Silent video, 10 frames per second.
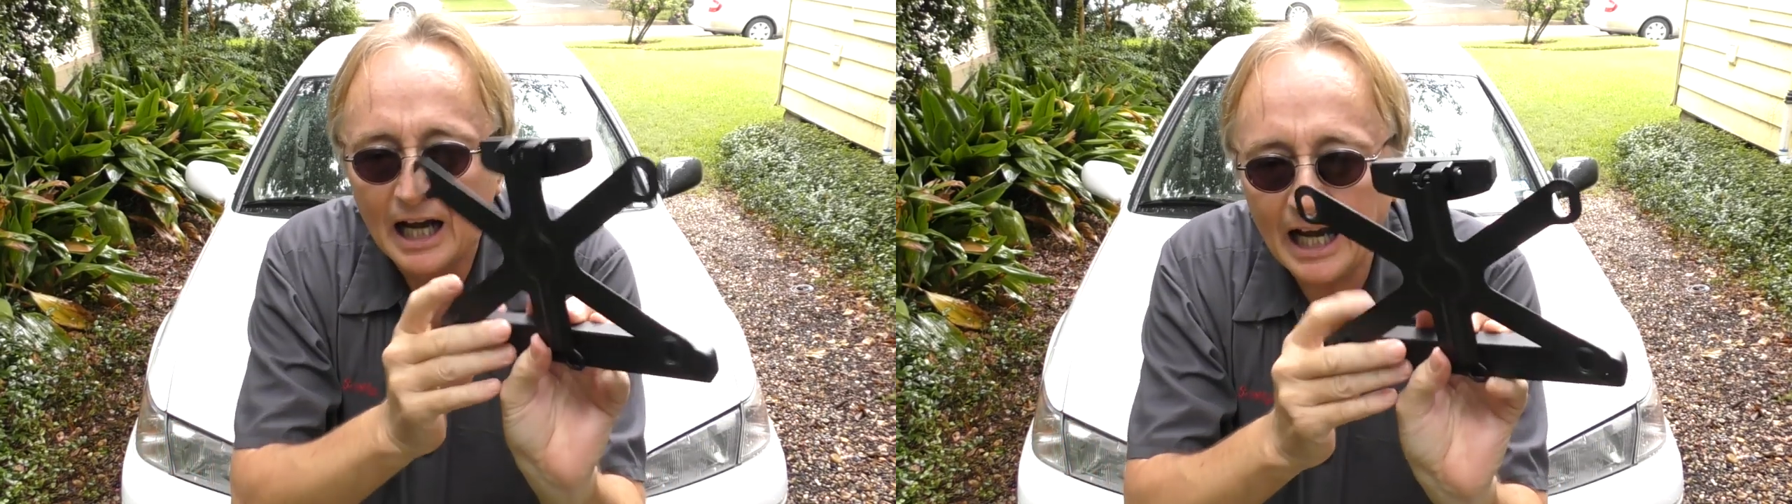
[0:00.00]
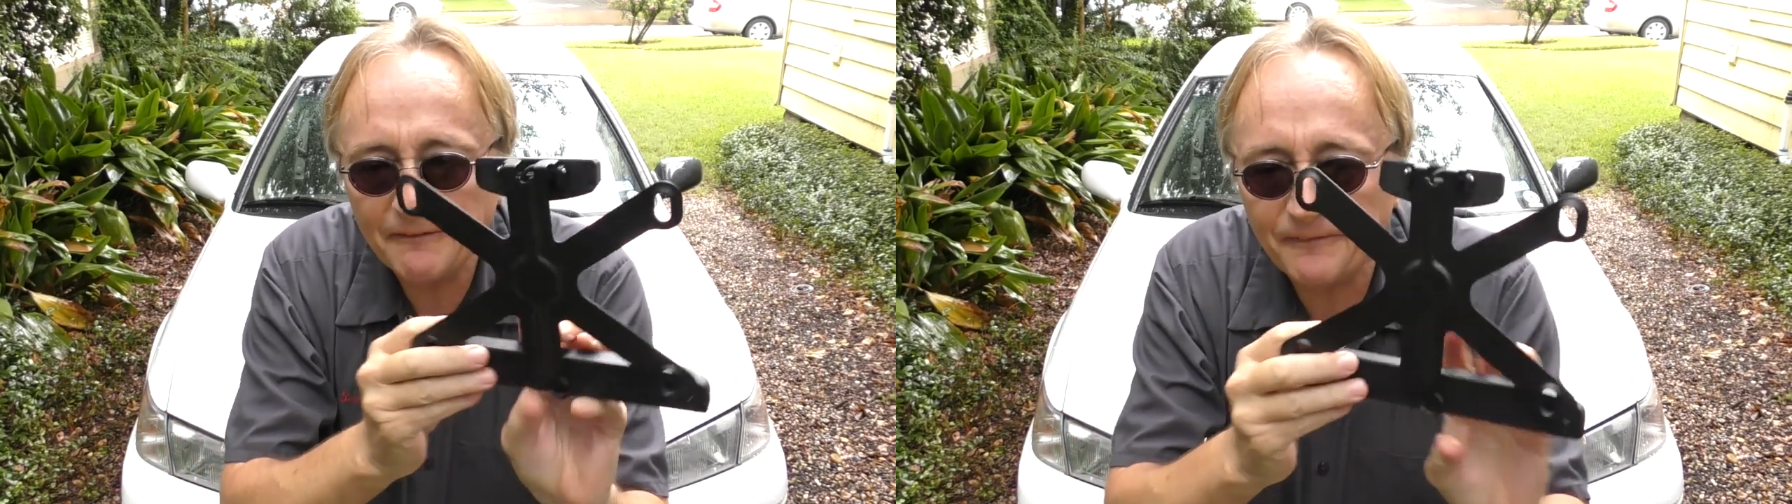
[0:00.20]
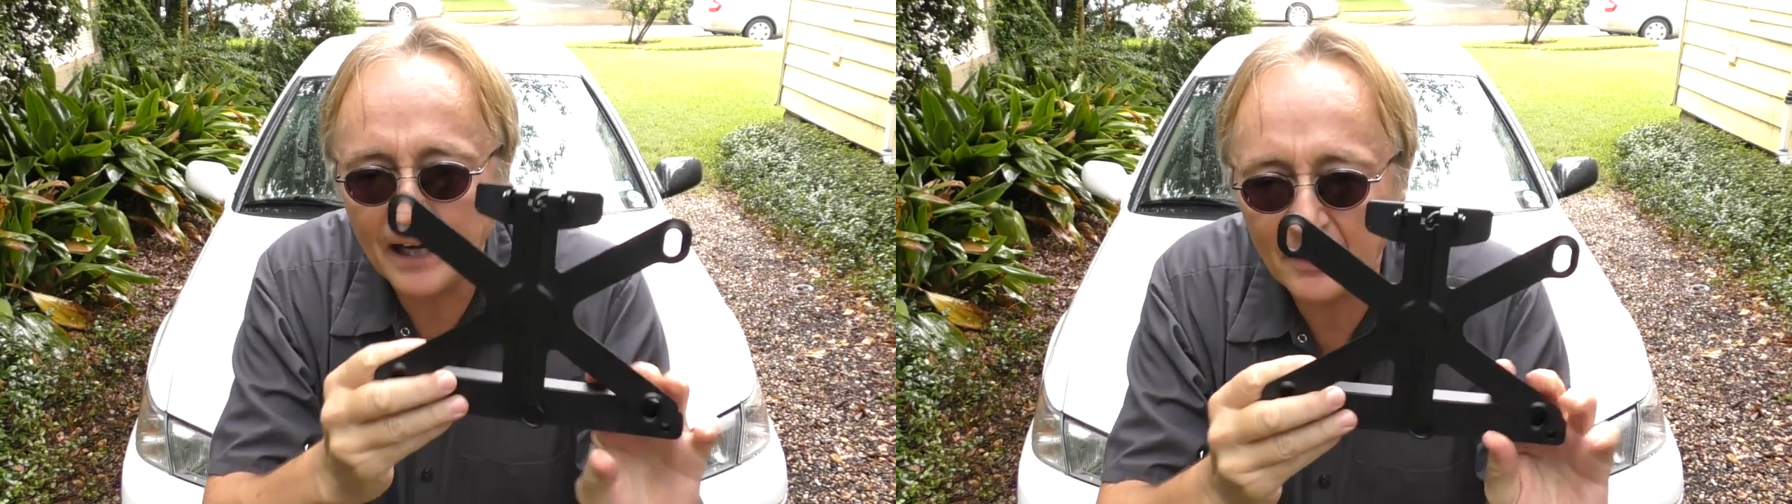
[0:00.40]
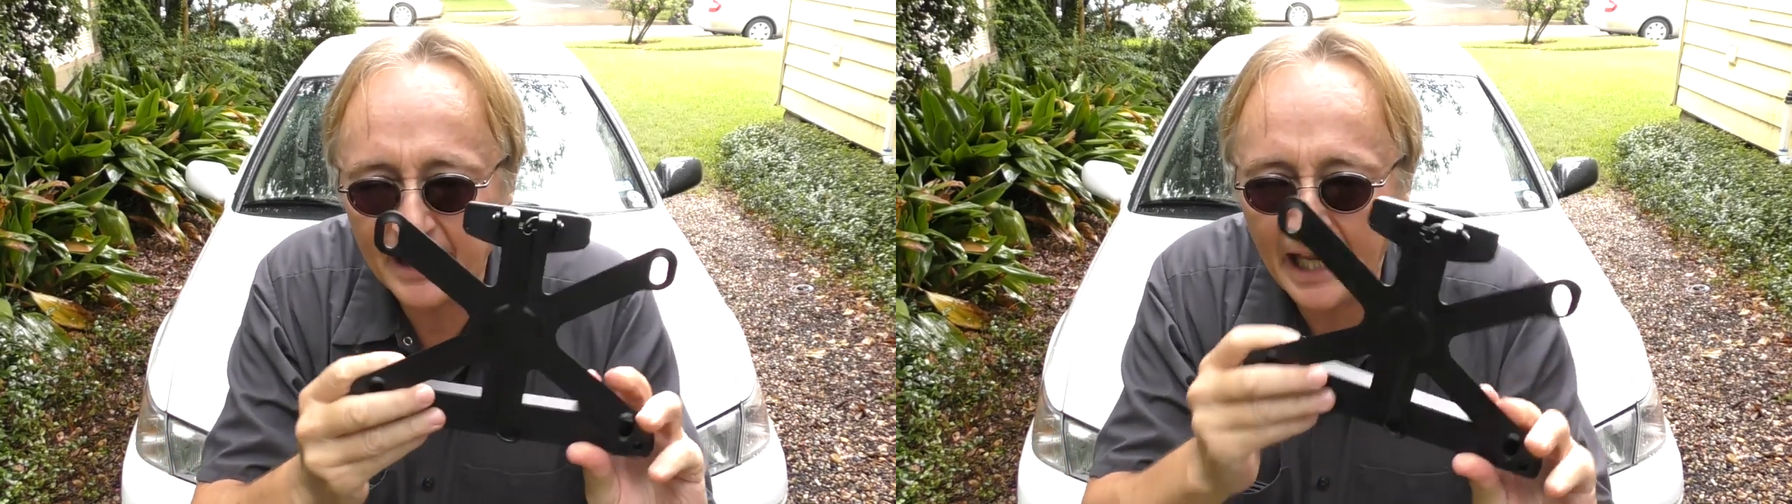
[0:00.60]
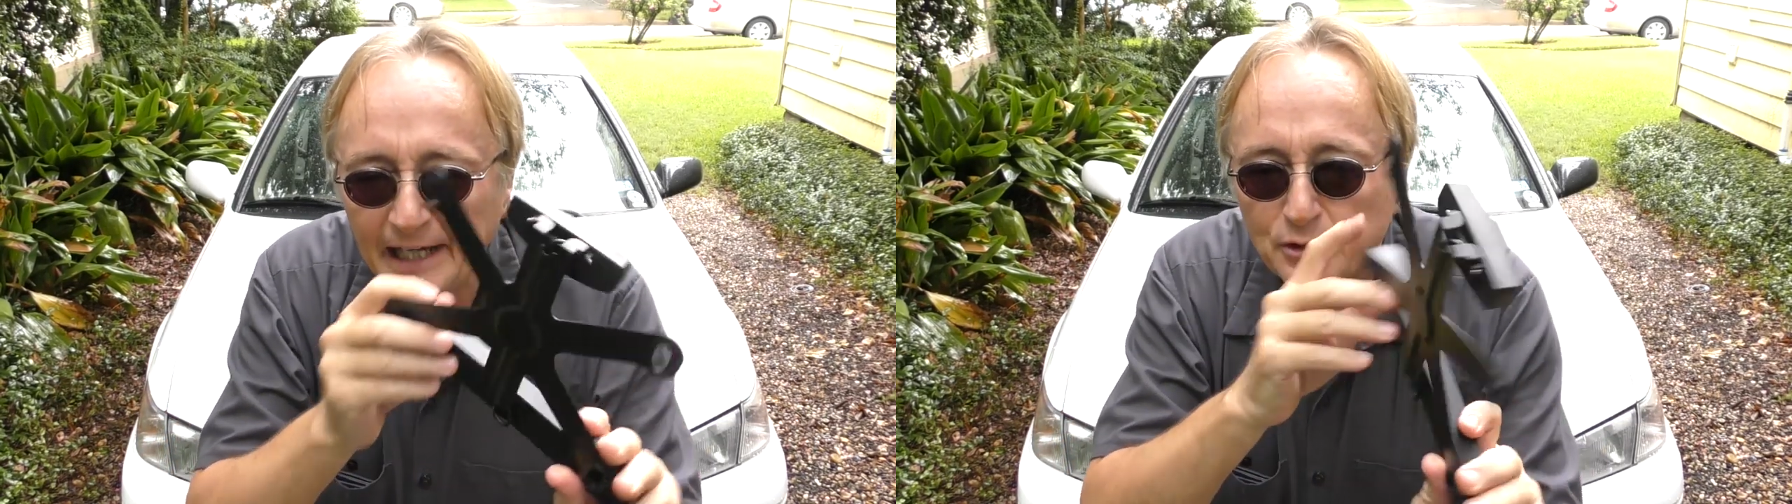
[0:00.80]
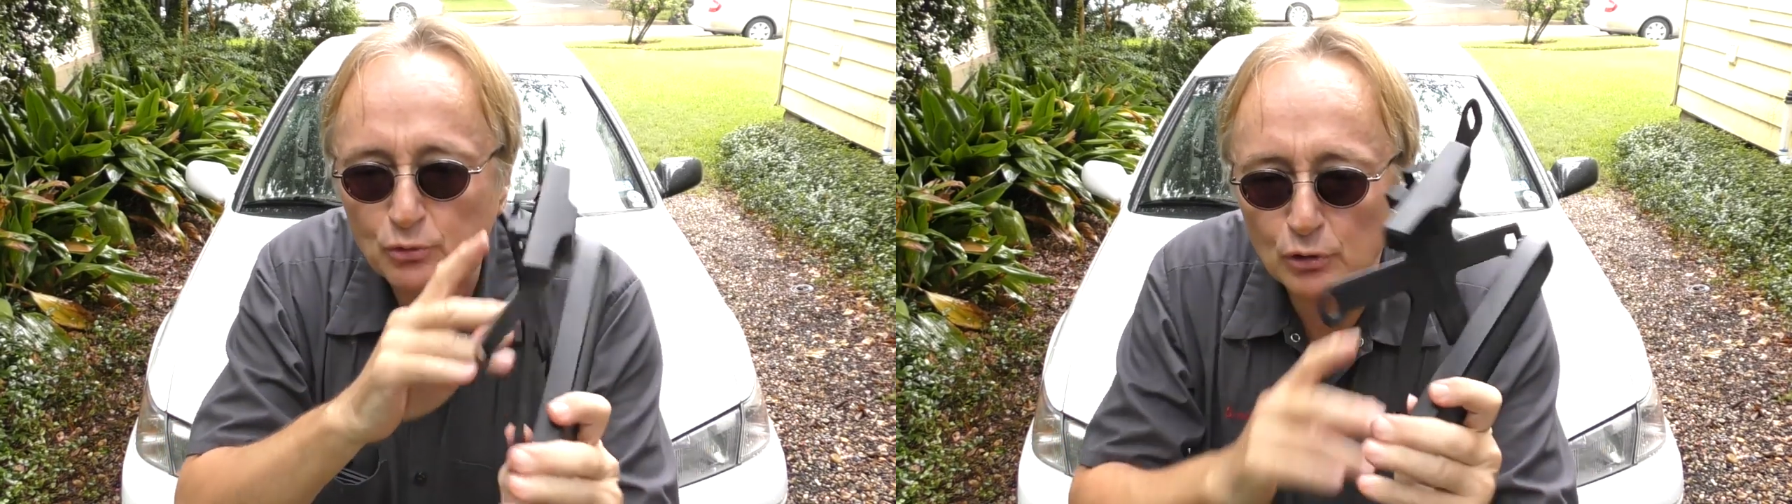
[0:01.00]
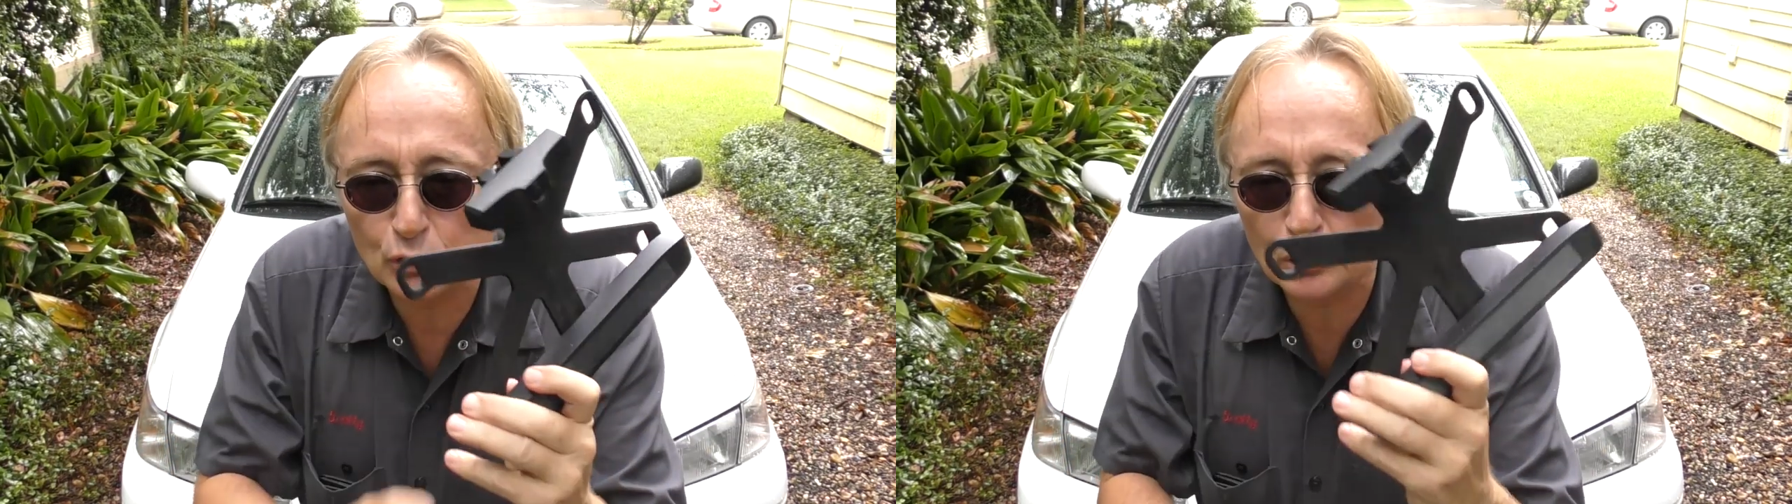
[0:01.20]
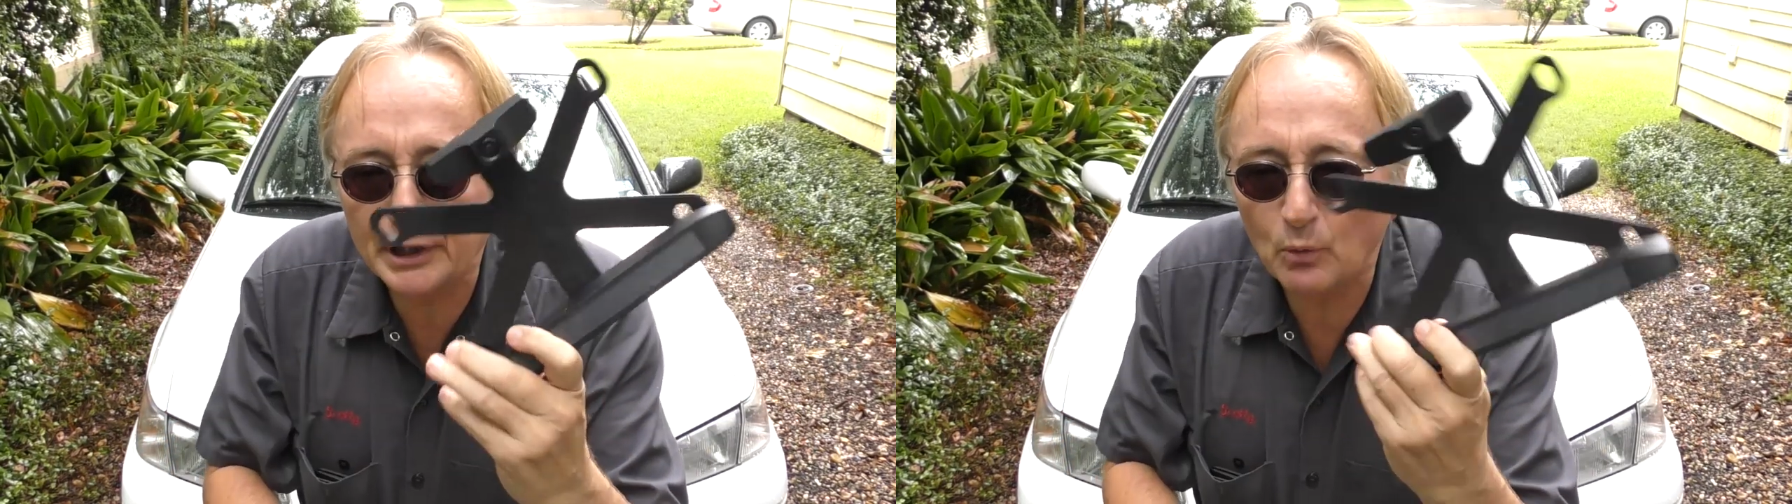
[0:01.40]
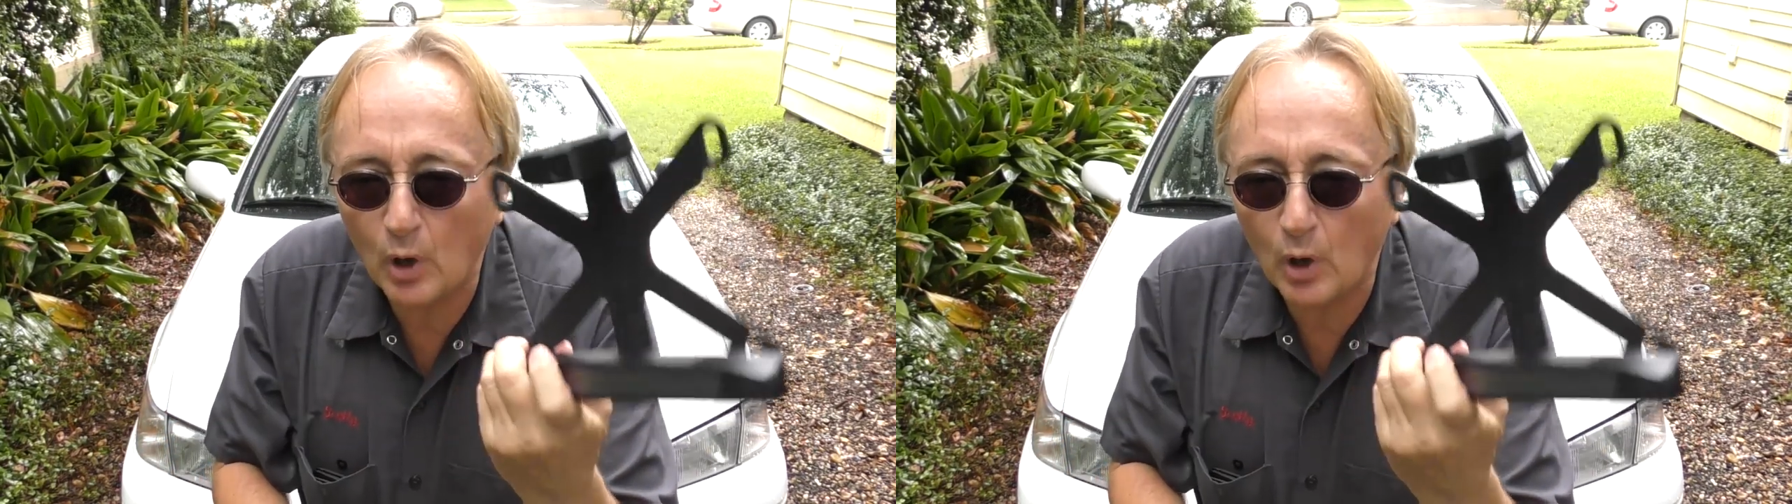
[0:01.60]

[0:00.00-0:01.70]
I found a truly